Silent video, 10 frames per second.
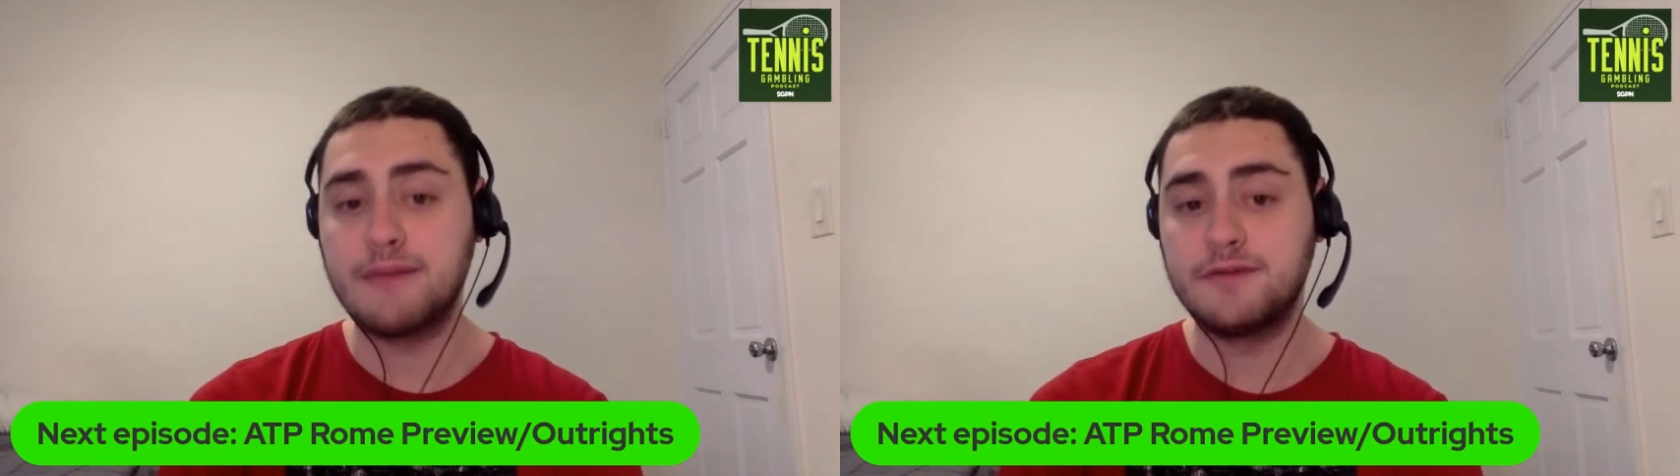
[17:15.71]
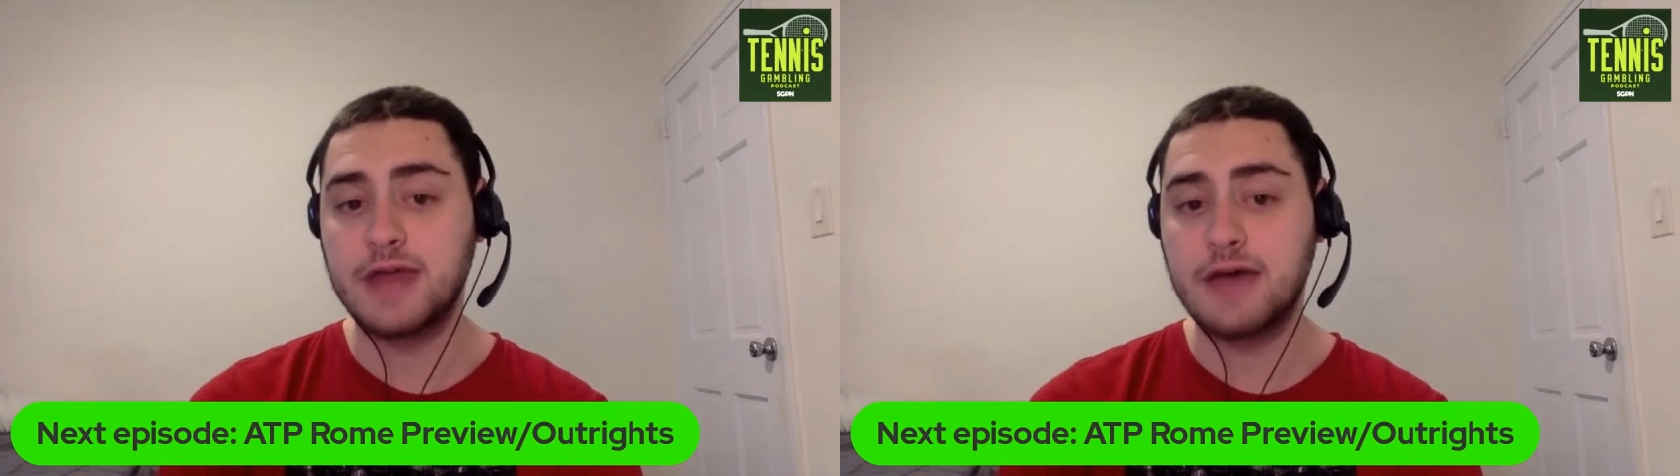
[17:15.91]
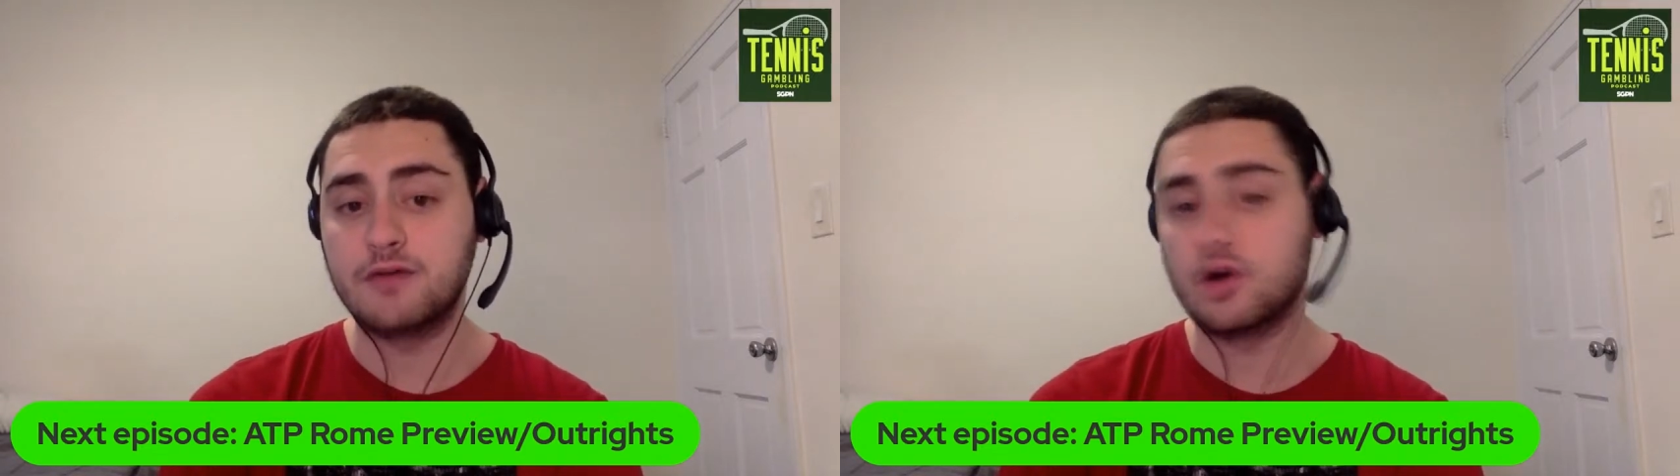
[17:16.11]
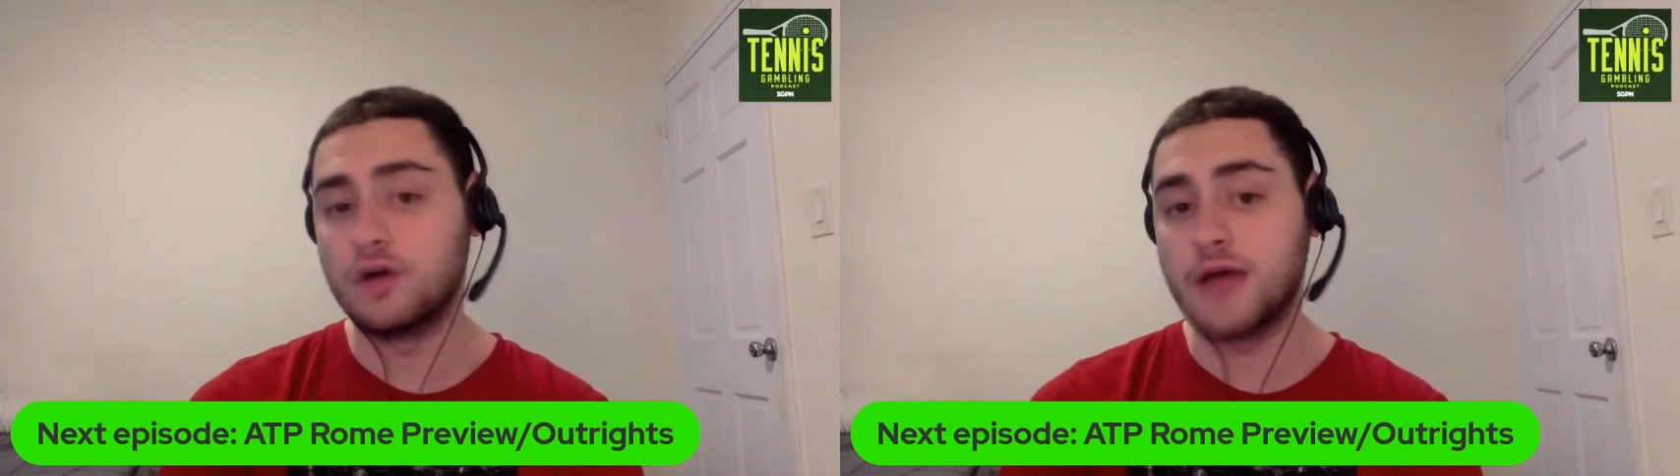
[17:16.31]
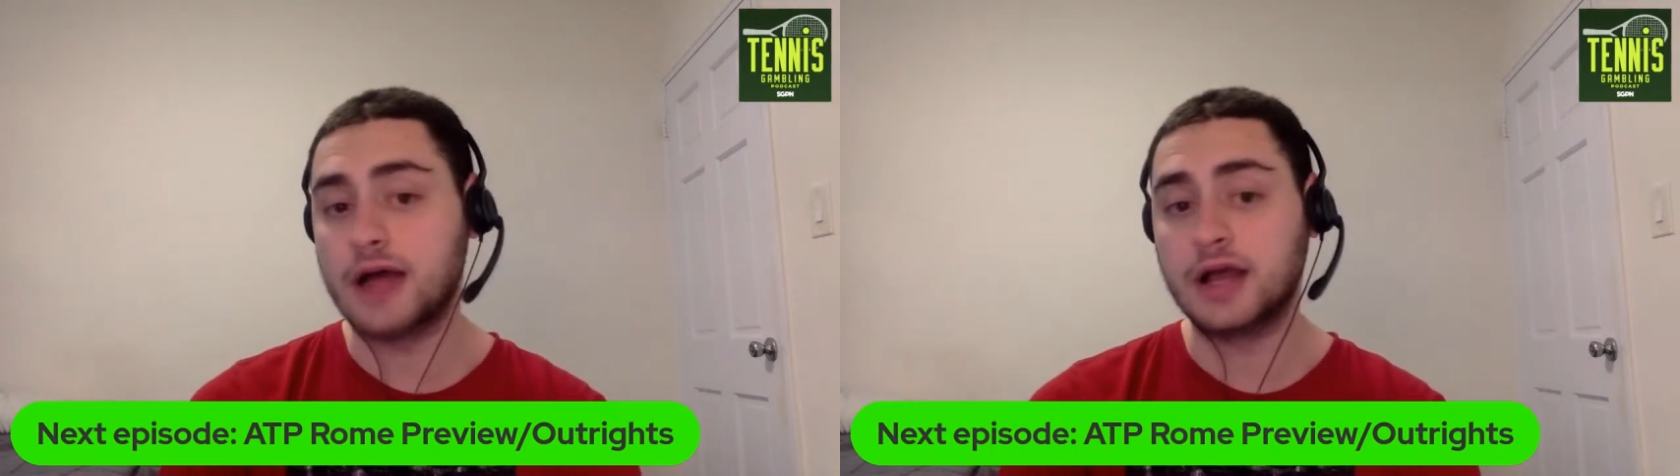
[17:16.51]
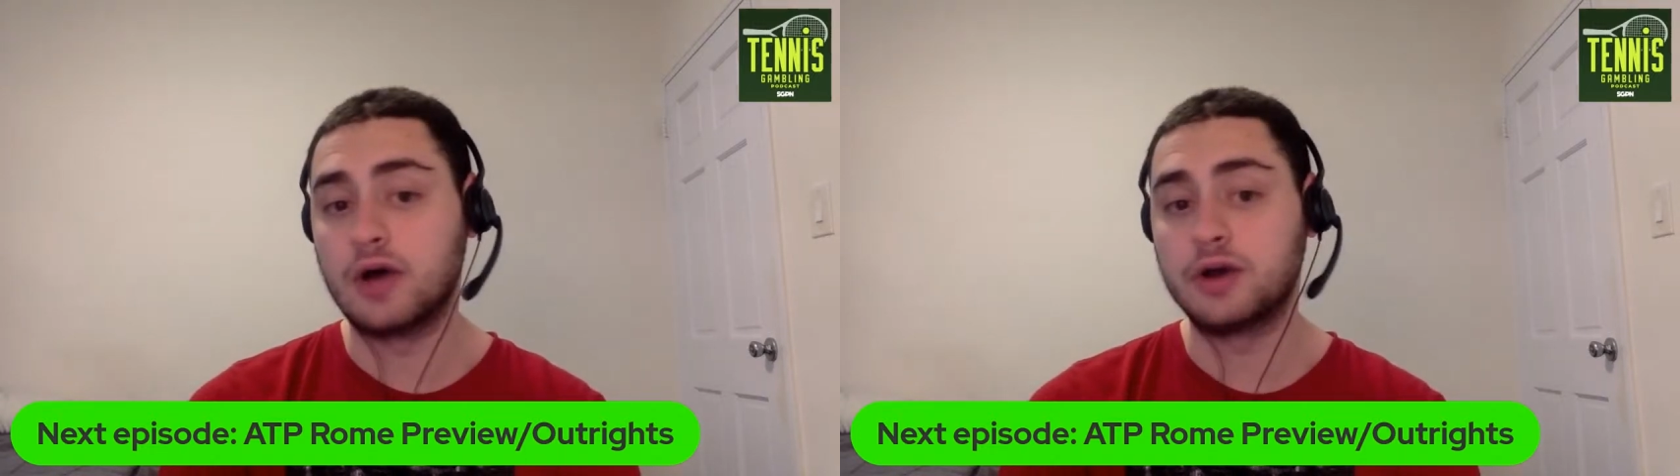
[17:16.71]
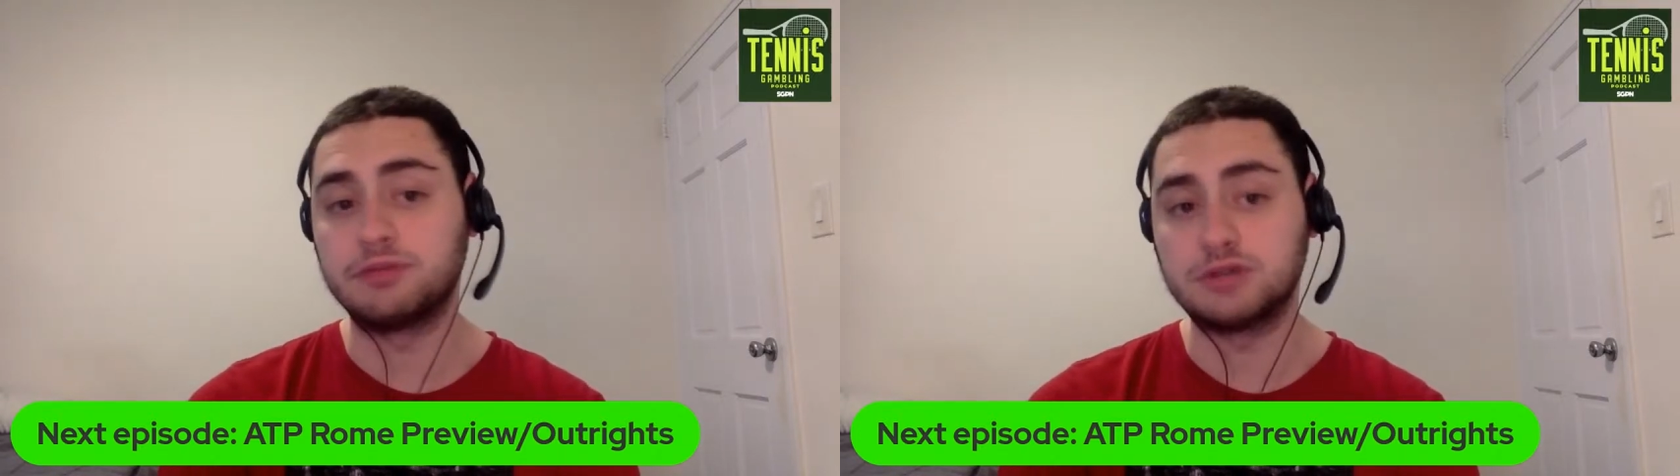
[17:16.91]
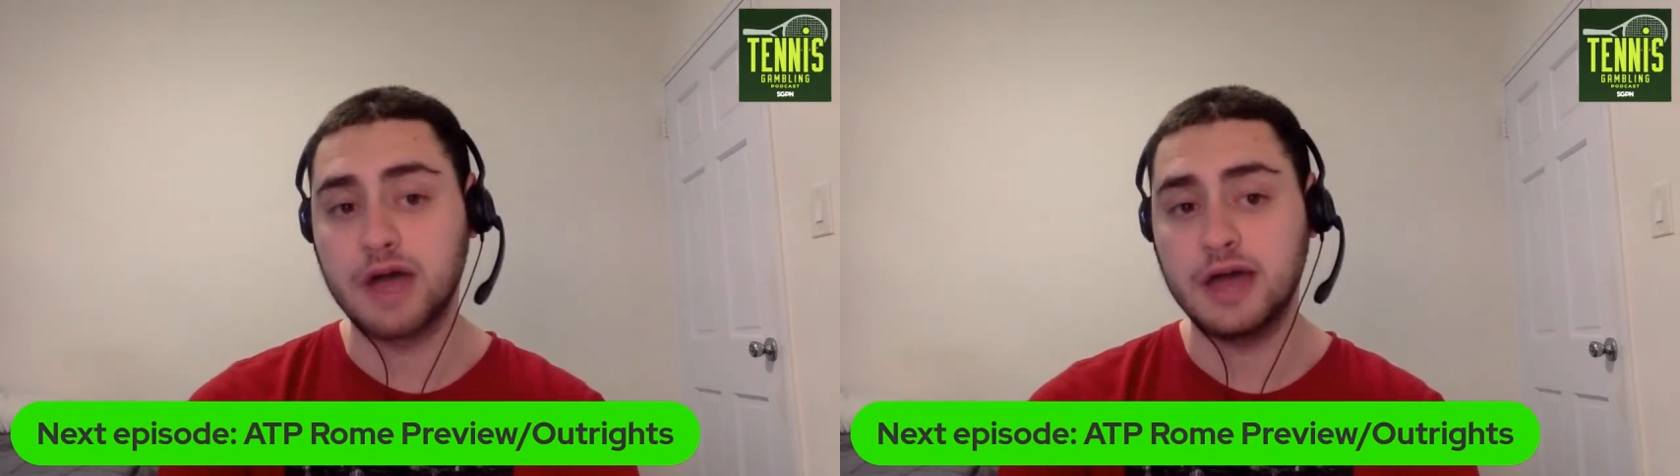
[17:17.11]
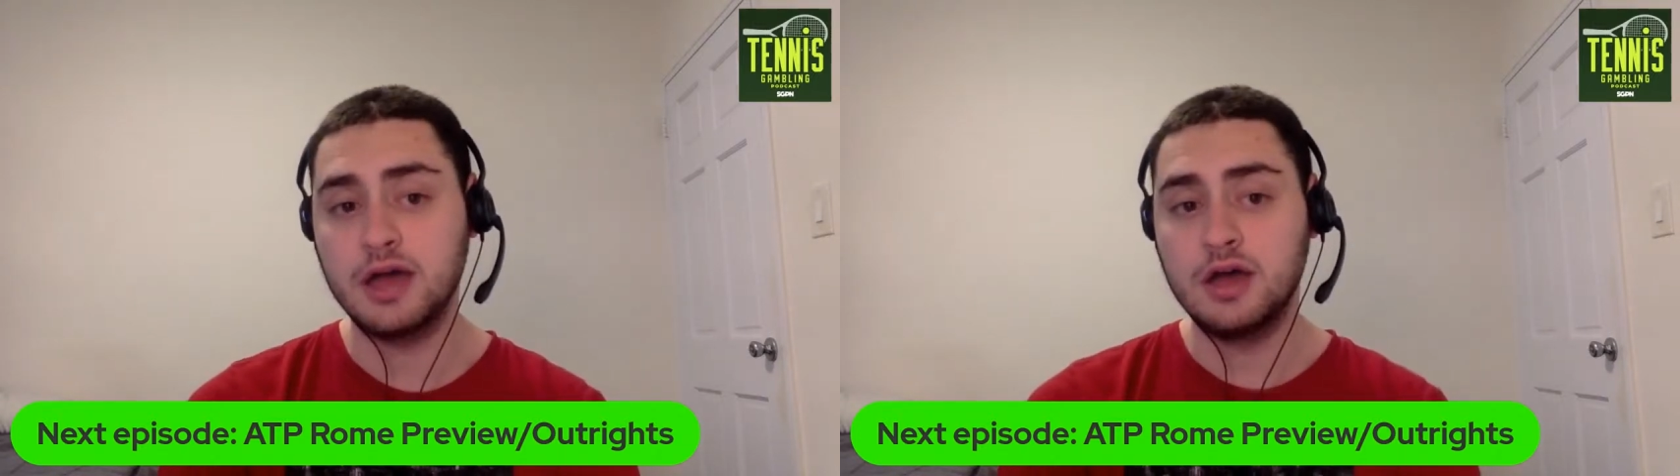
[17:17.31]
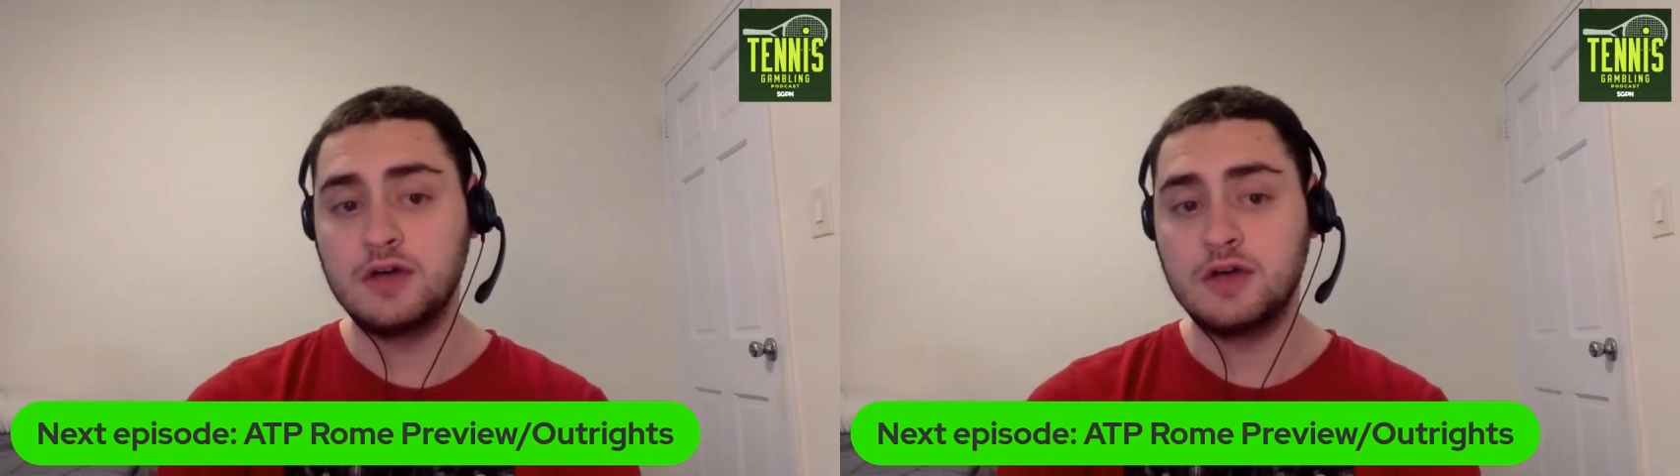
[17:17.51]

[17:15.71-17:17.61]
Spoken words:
Medvedev are all not going to play.